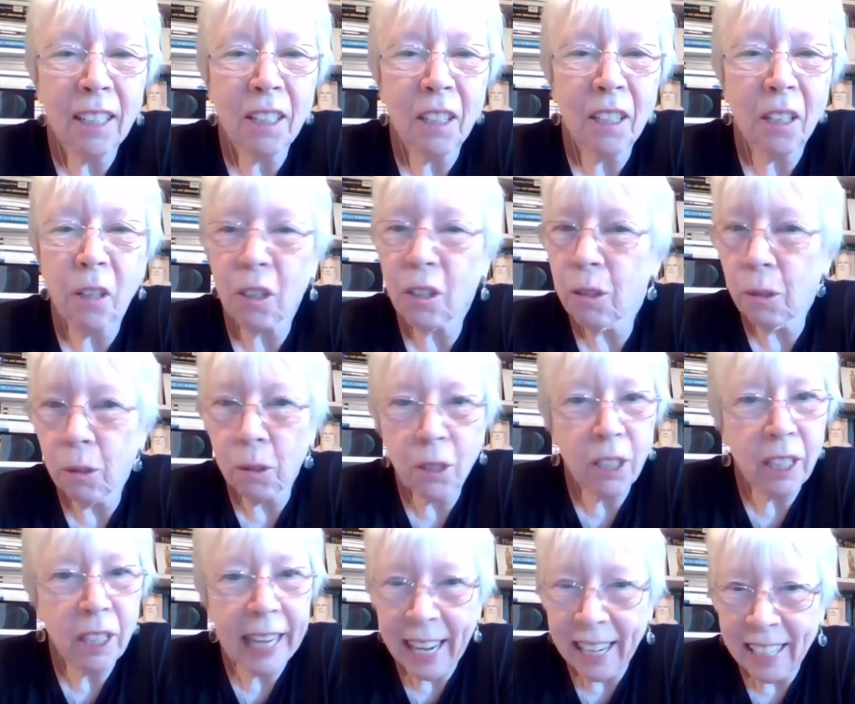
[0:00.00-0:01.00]
across all
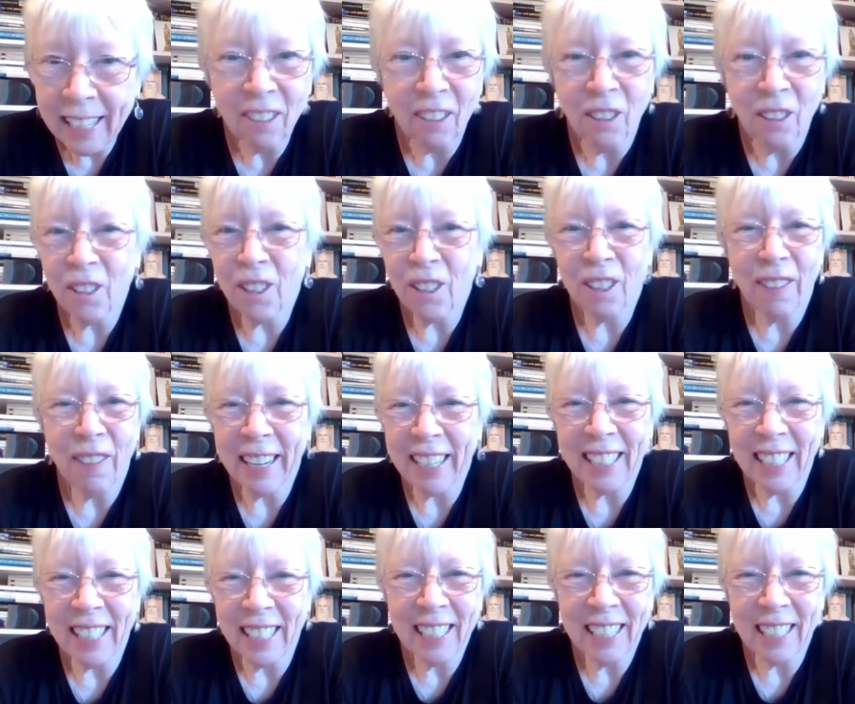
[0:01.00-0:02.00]
scales of
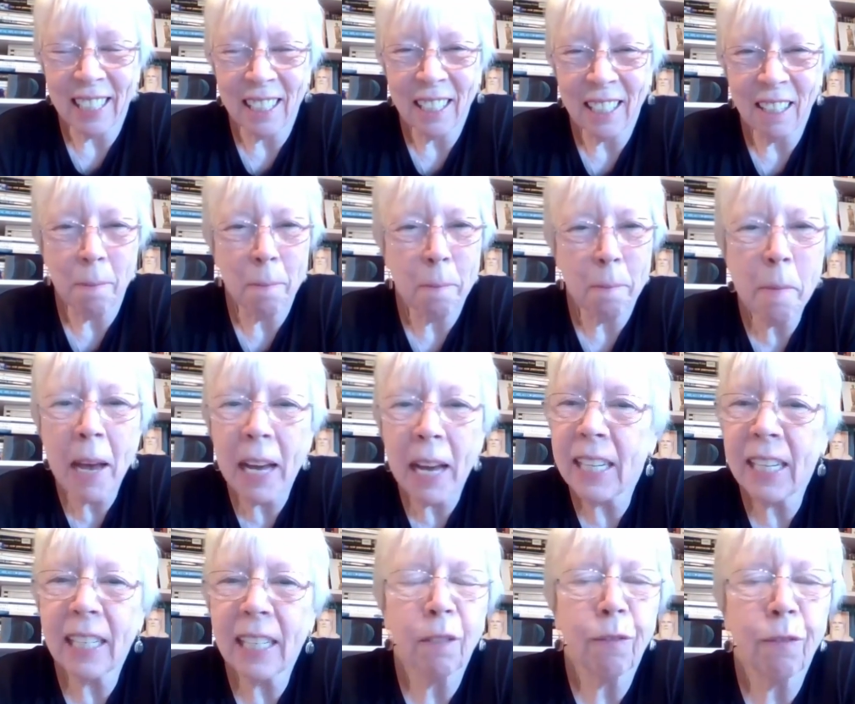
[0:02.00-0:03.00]
existence and
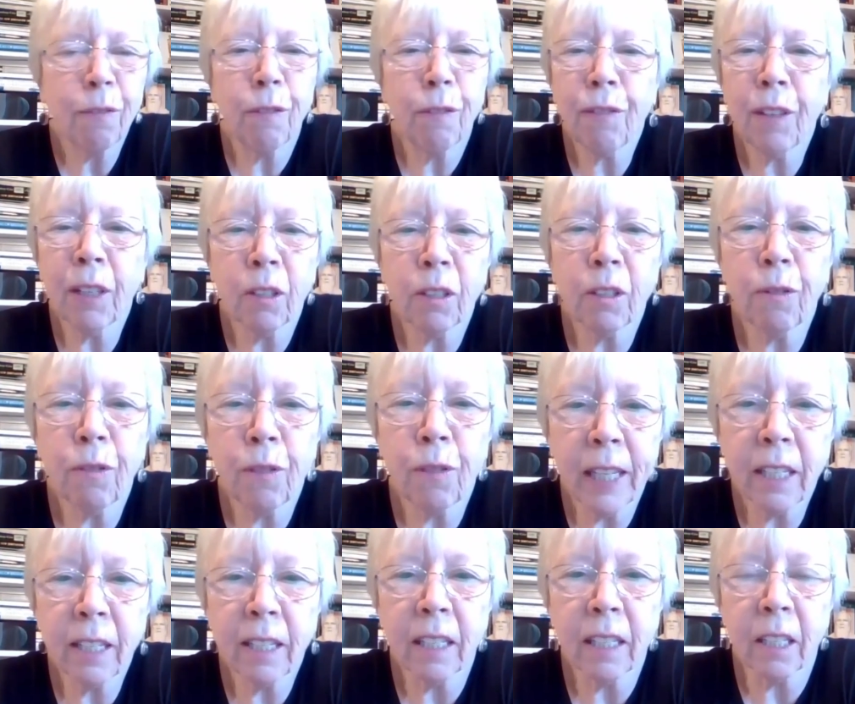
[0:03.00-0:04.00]
many different fields of
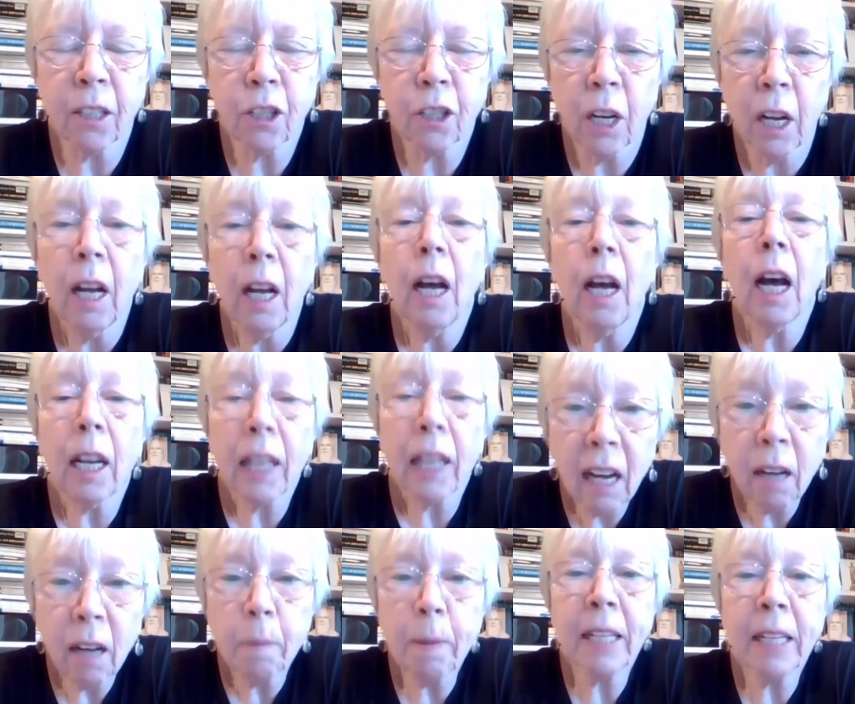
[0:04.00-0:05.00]
research are
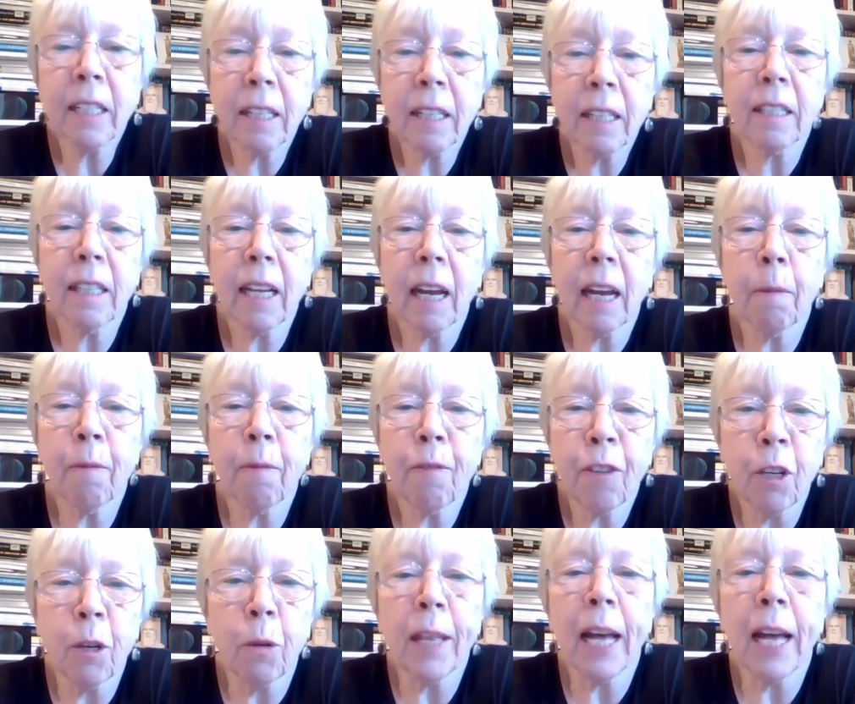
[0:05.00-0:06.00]
coming to the same
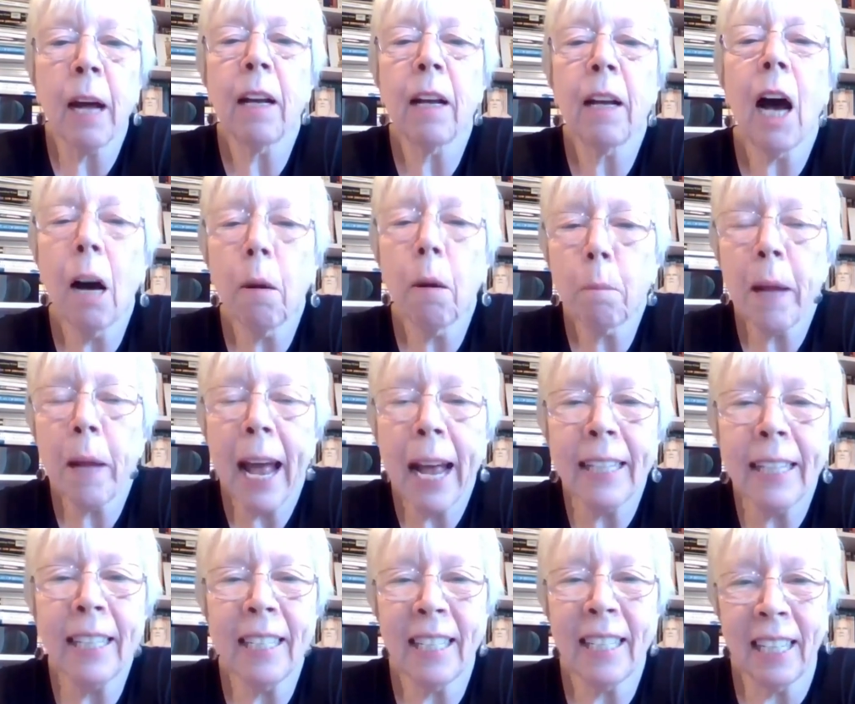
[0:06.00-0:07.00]
view. They're
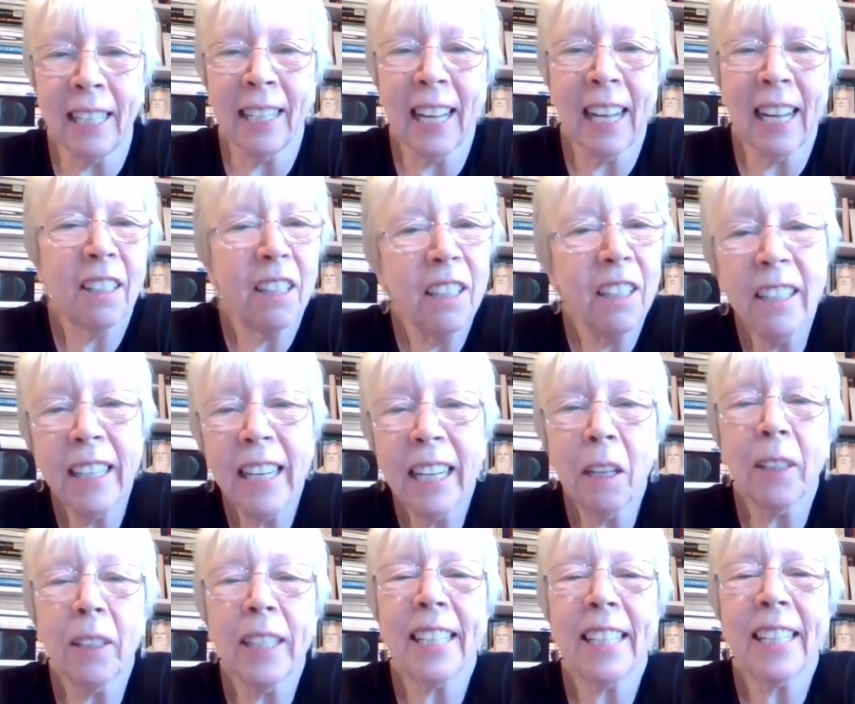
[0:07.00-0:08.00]
upending, they're turning
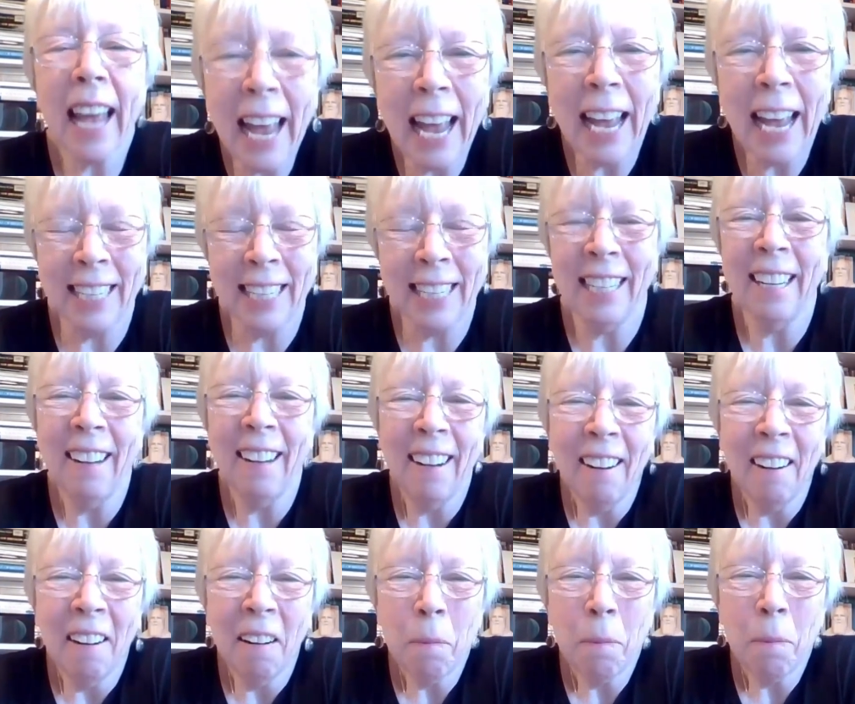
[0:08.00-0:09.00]
on its head
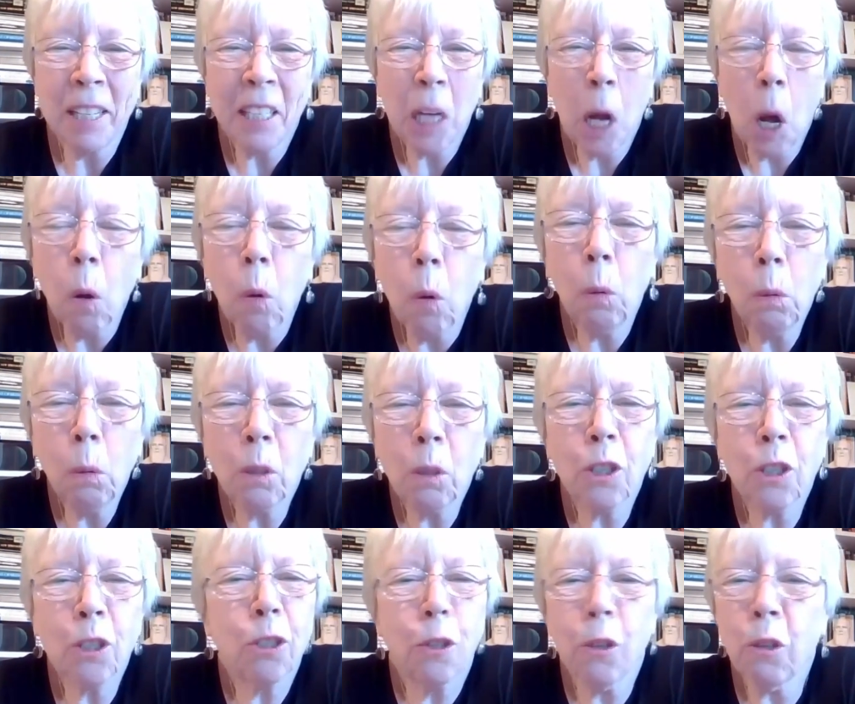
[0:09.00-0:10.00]
this old
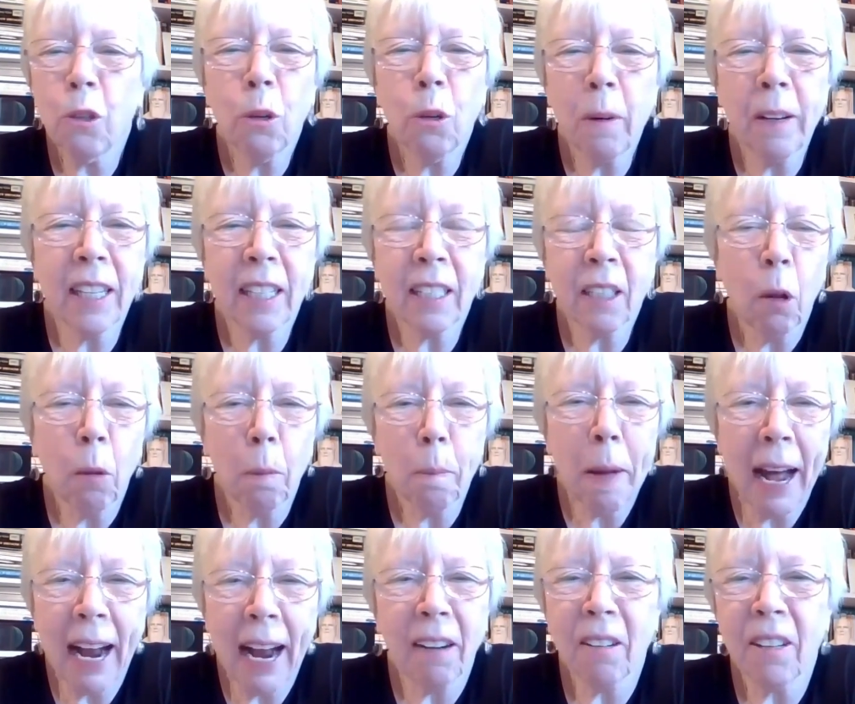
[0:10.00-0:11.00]
story, this old
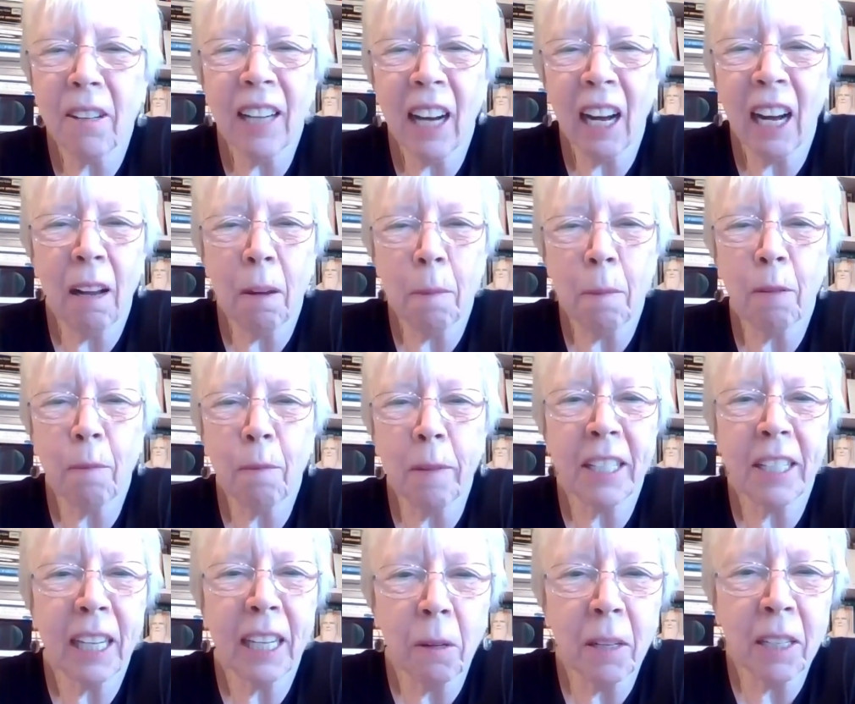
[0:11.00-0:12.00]
paradigm of
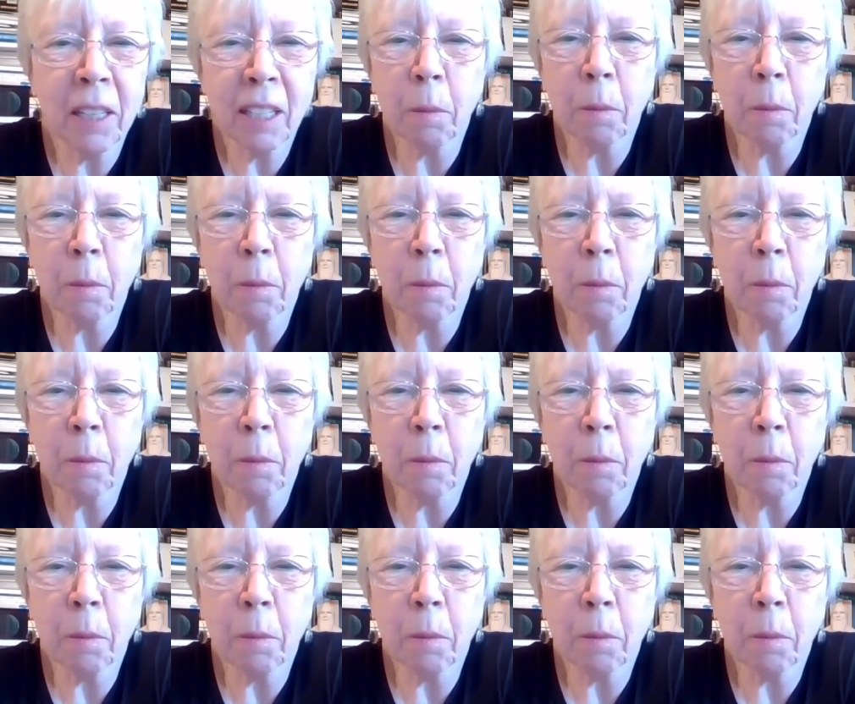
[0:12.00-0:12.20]
materialism